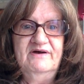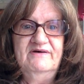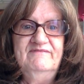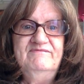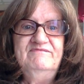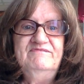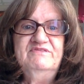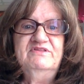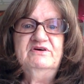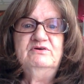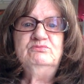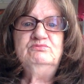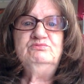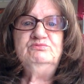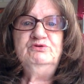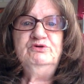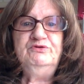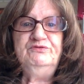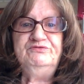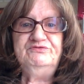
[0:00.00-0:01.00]
of the
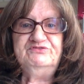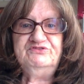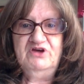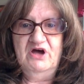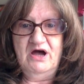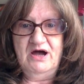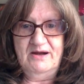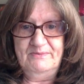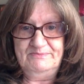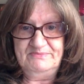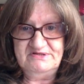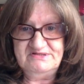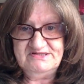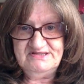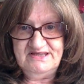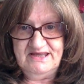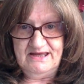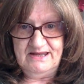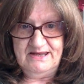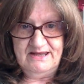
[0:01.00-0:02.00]
rooftop
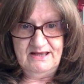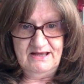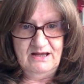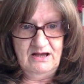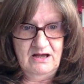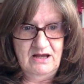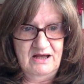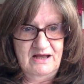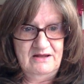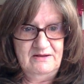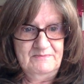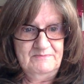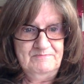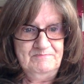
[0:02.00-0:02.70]
is getting hot.